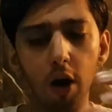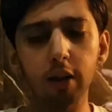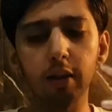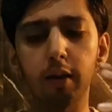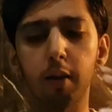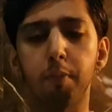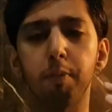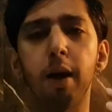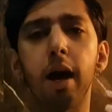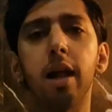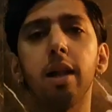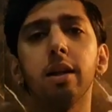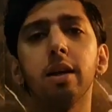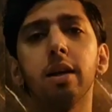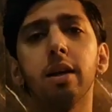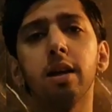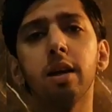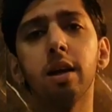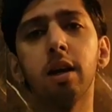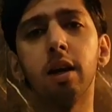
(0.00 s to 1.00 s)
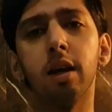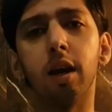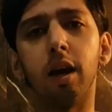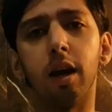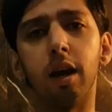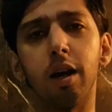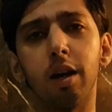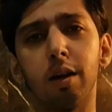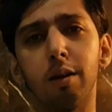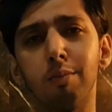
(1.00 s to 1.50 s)
on the palate,
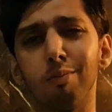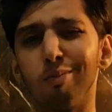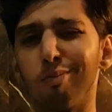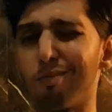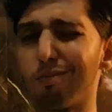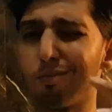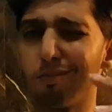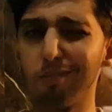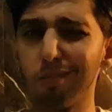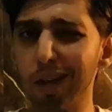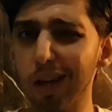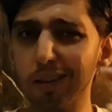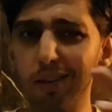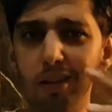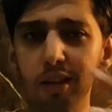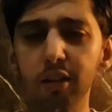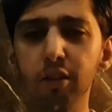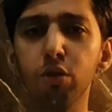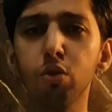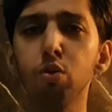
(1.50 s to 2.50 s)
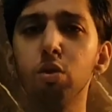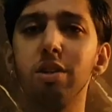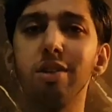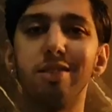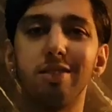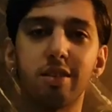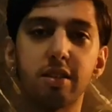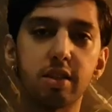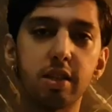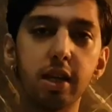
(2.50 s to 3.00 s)
nothing too
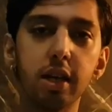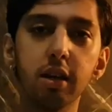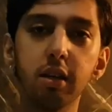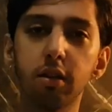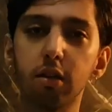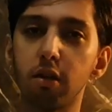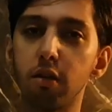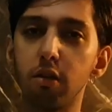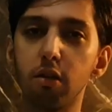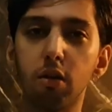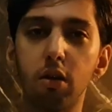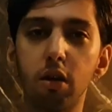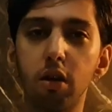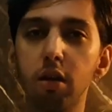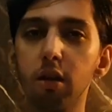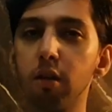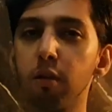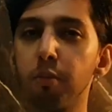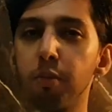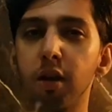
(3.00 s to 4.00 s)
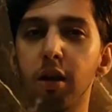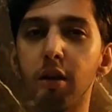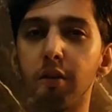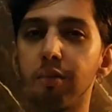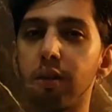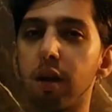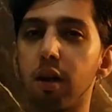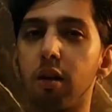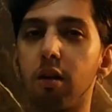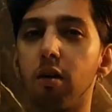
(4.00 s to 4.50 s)
distinct, you know, a little bit
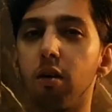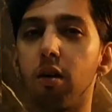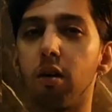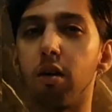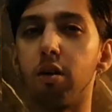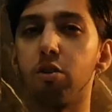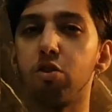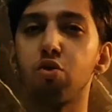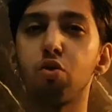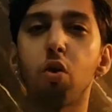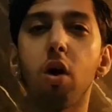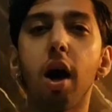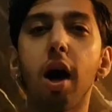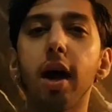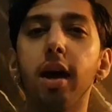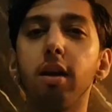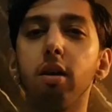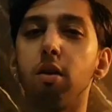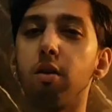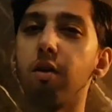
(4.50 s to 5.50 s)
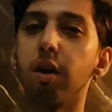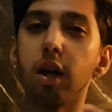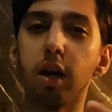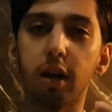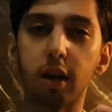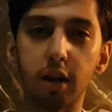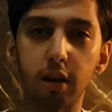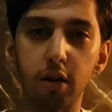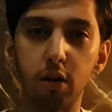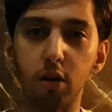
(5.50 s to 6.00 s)
of that dried
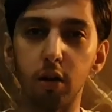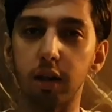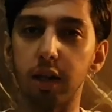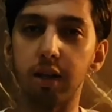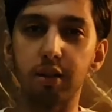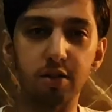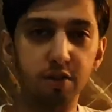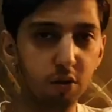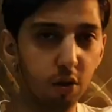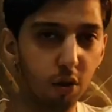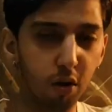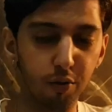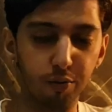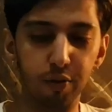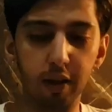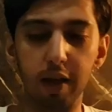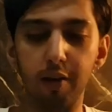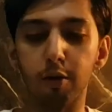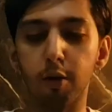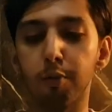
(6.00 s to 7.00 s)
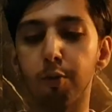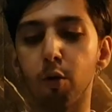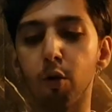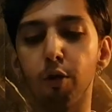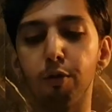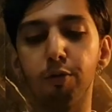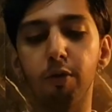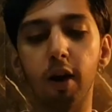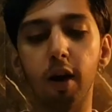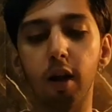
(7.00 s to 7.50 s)
oregano, that sort of flavor
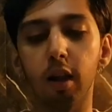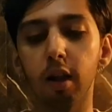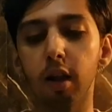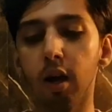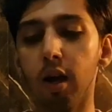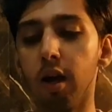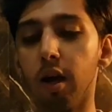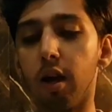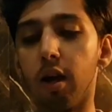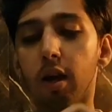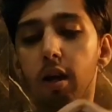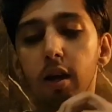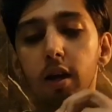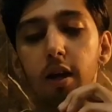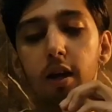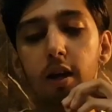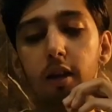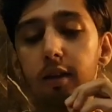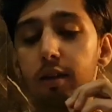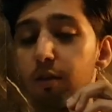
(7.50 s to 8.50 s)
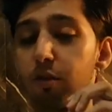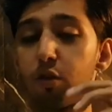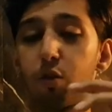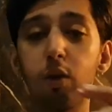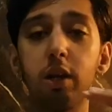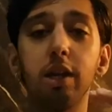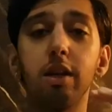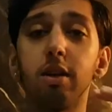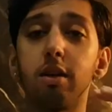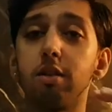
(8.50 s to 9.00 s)
profile. The
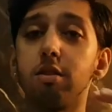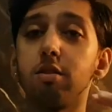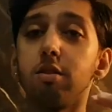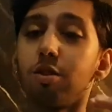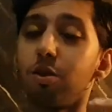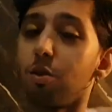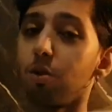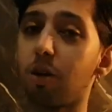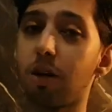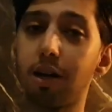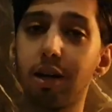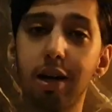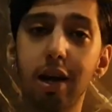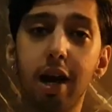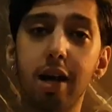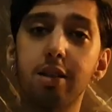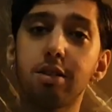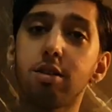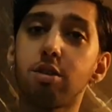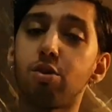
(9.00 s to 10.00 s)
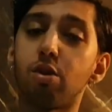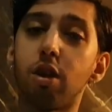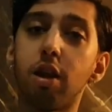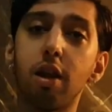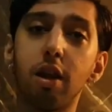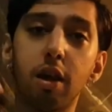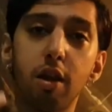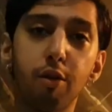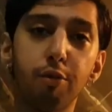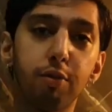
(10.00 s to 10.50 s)
sweetness, you've got to
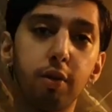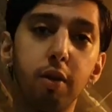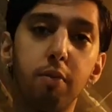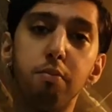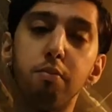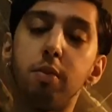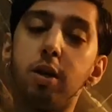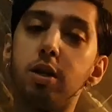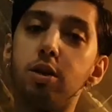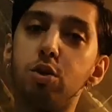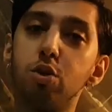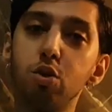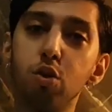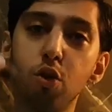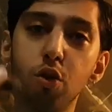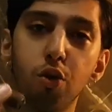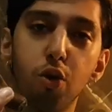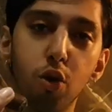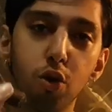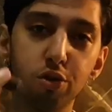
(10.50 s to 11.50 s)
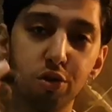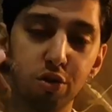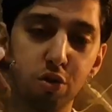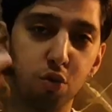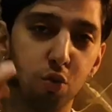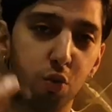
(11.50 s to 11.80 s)
love the Maduro